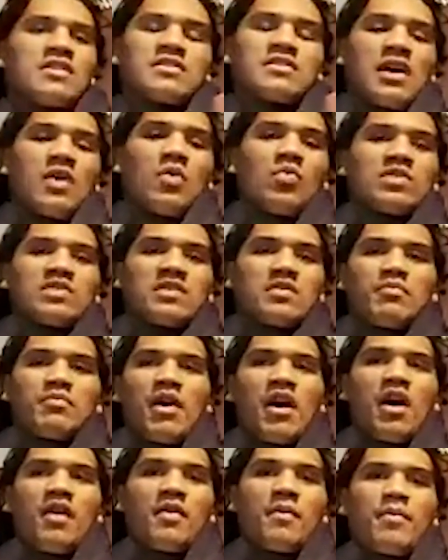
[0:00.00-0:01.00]
So it wasn't
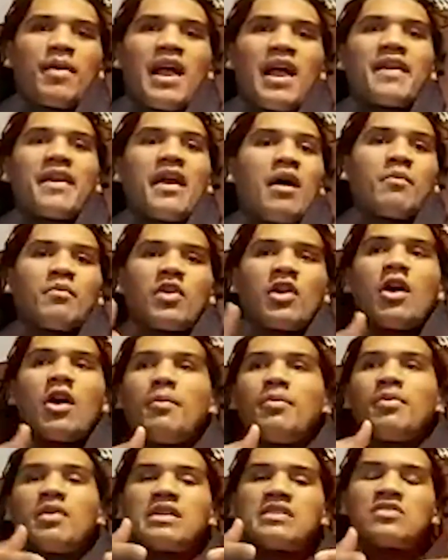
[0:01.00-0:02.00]
part of the plan that I'm going to
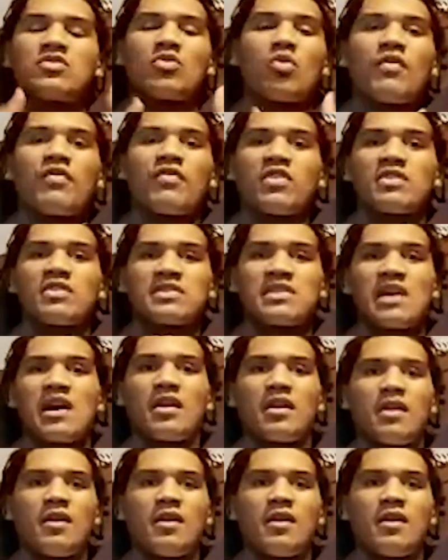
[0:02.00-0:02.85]
open this door for your son.